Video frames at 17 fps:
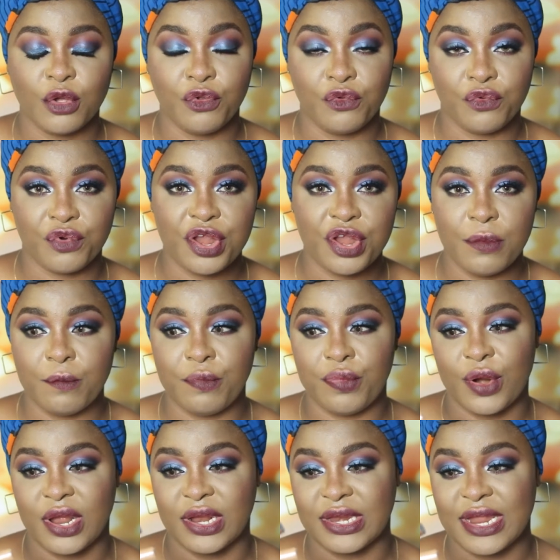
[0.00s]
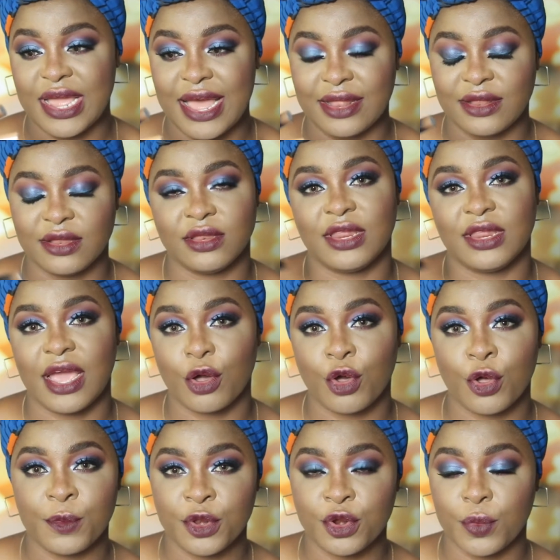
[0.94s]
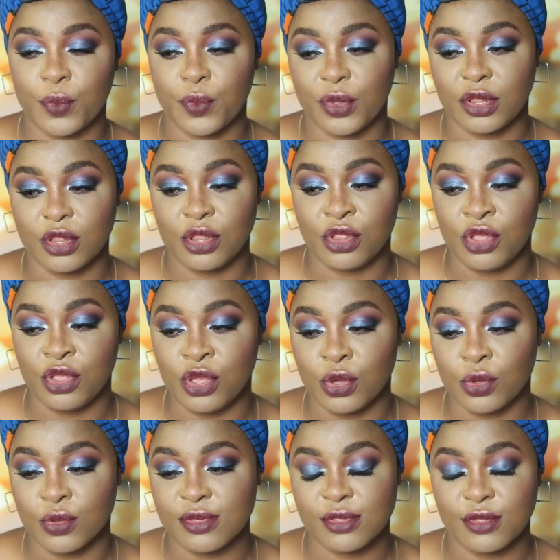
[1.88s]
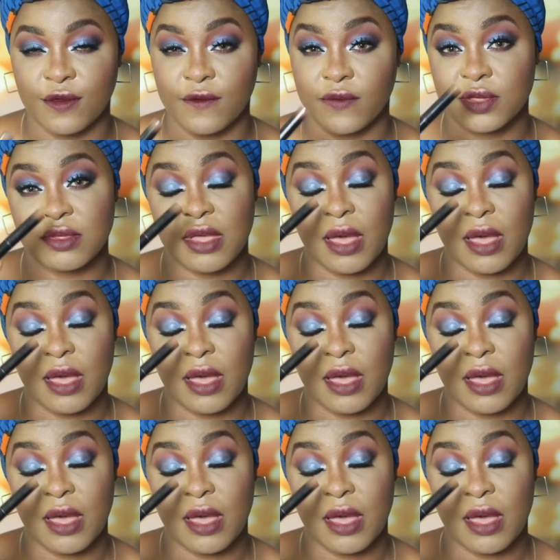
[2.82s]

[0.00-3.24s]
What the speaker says: growing brand and they are coming up with new stuff,